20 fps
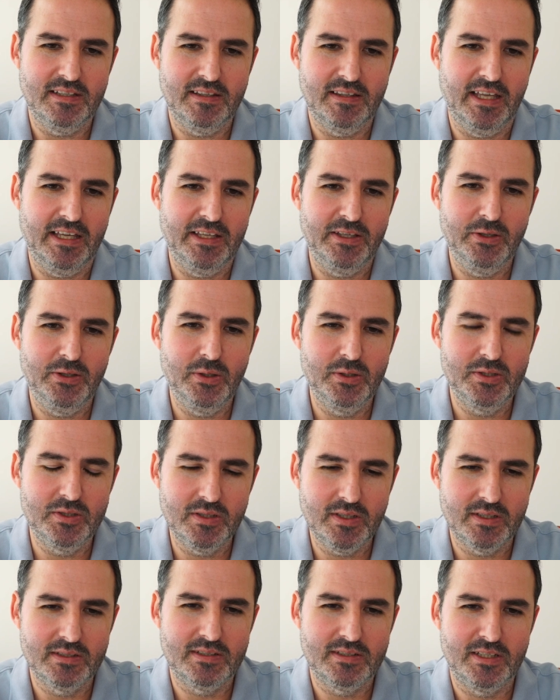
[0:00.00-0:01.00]
you should
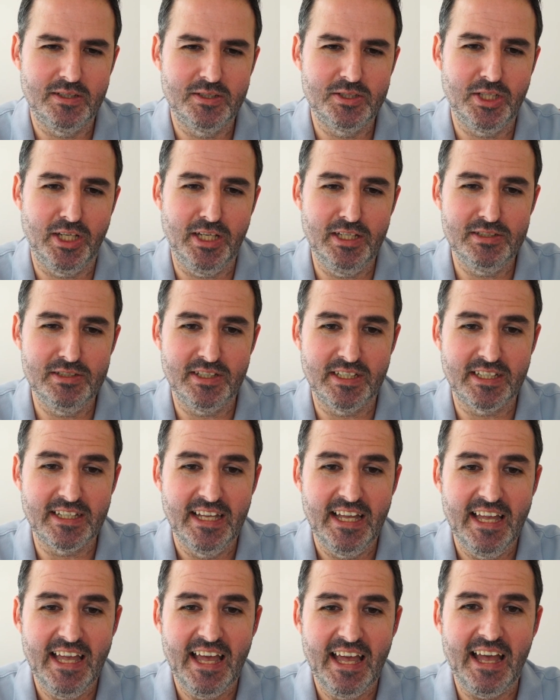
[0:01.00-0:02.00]
consider changing
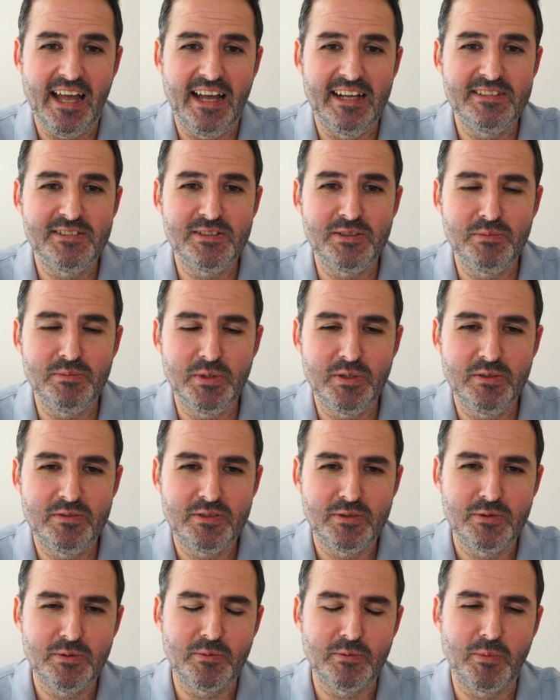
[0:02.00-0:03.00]
as you move
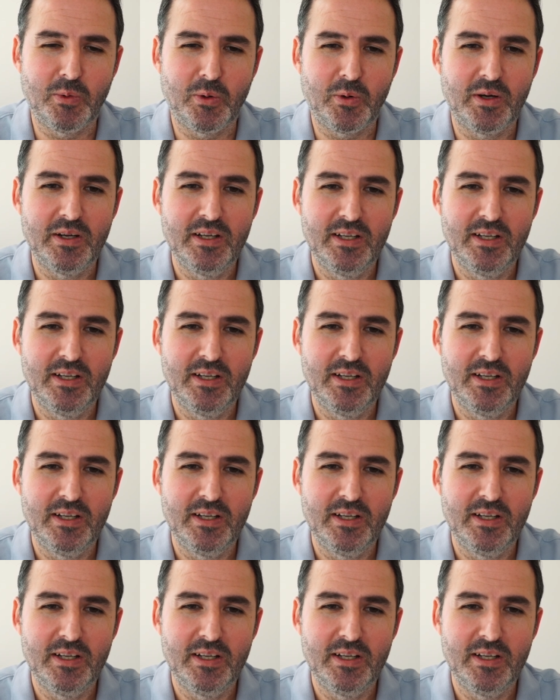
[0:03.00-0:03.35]
to a more